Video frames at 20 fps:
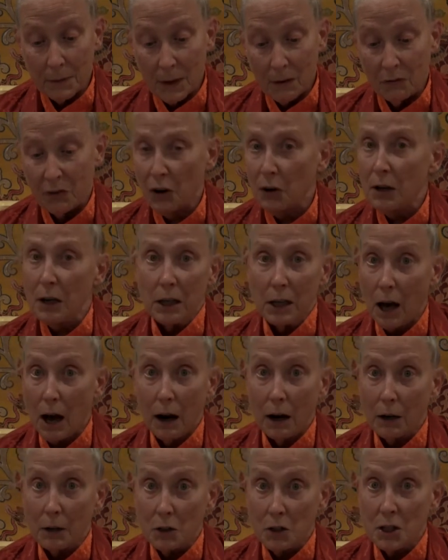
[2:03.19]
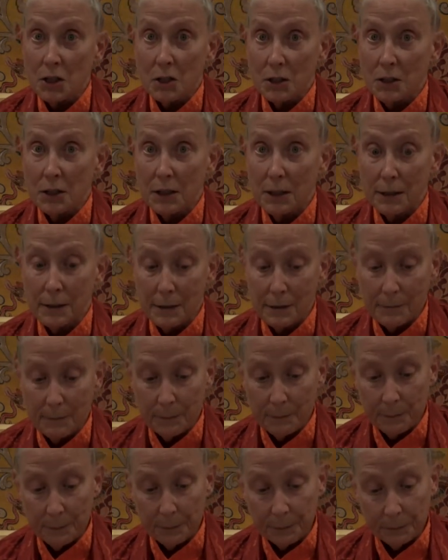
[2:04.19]
Very large, isn't it?
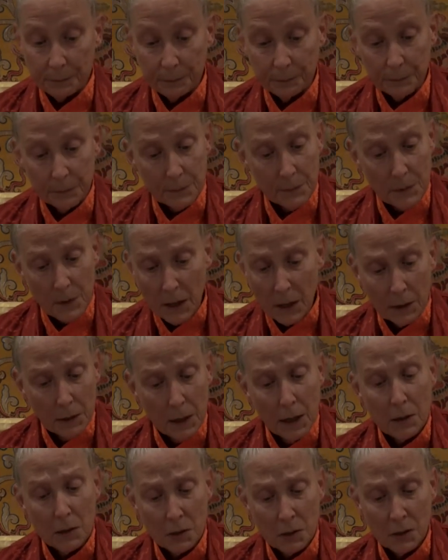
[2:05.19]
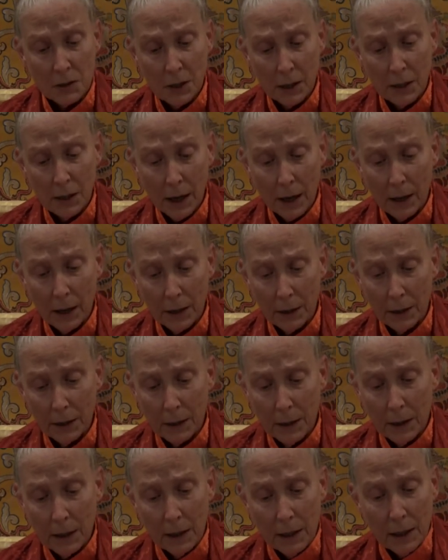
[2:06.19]
Yes, said I.
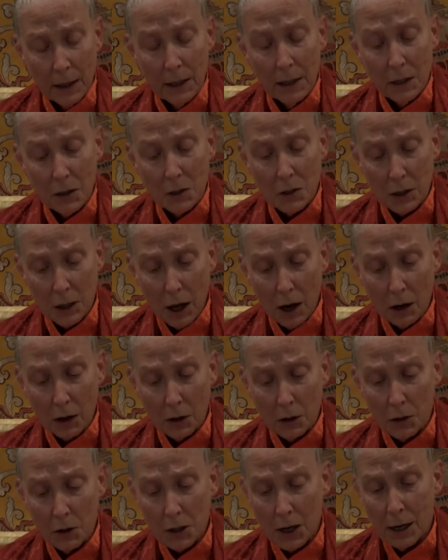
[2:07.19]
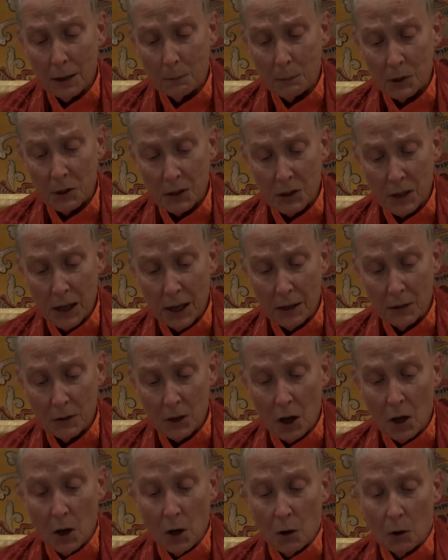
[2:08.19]
It is large, and besides,
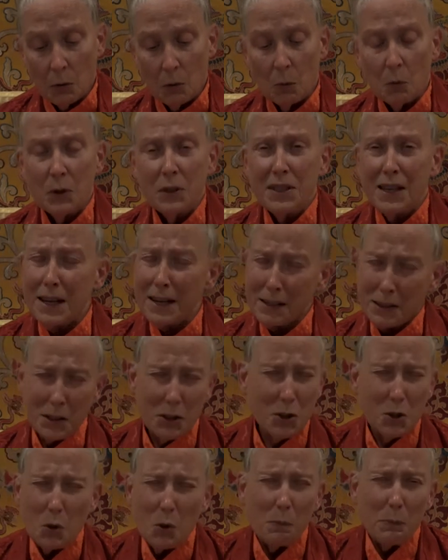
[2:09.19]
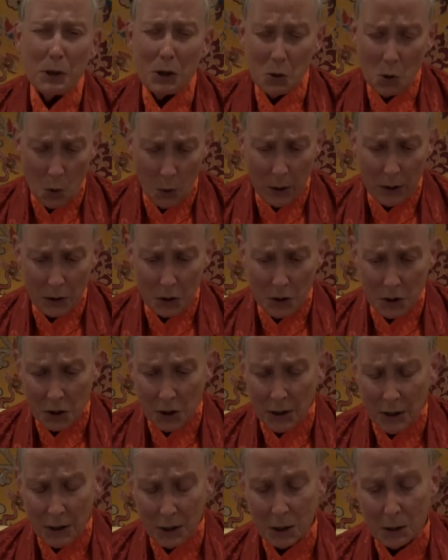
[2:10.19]
was it a stupid
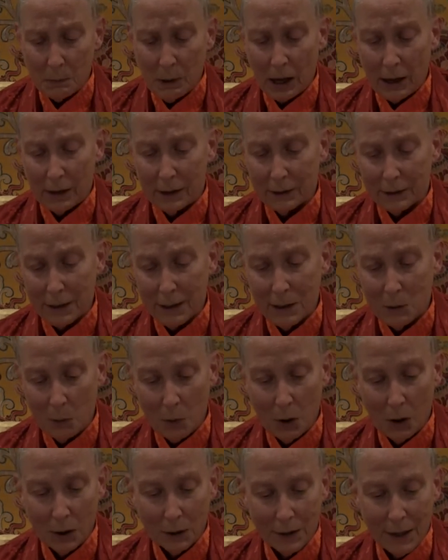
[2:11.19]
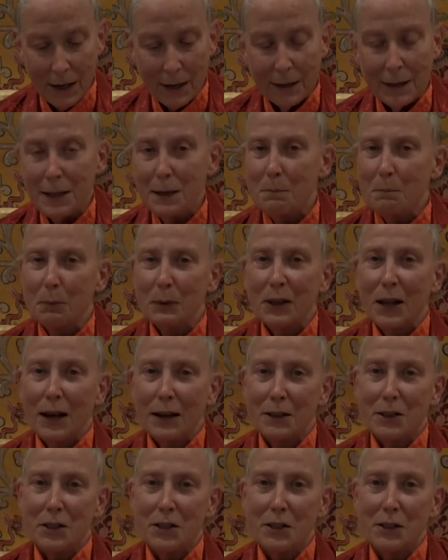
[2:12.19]
question? Smiled Ewald, and he
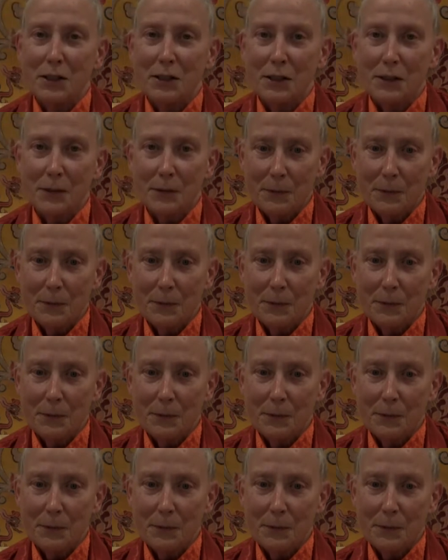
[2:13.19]
blushed.